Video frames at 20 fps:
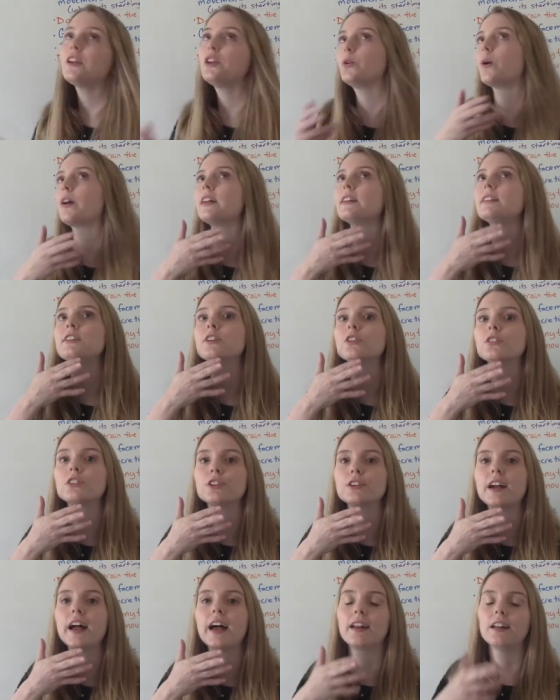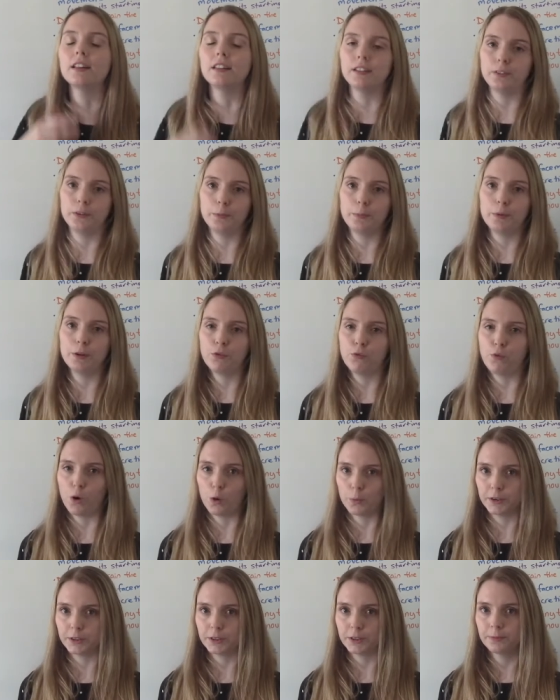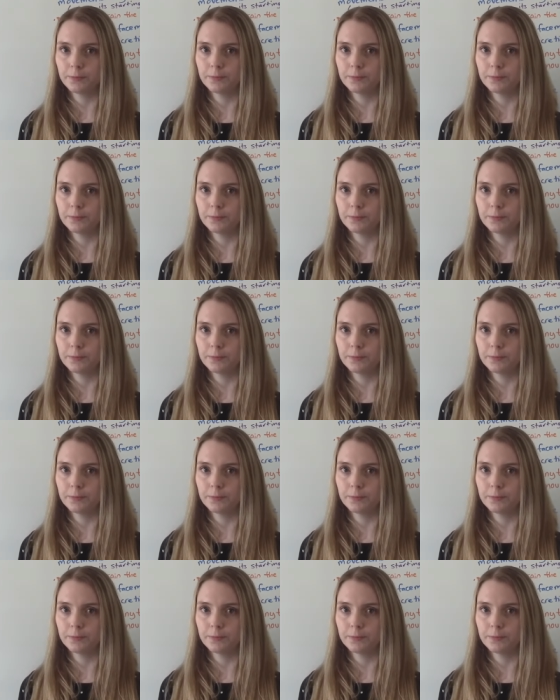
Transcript: you want to tilt their head a little bit forward.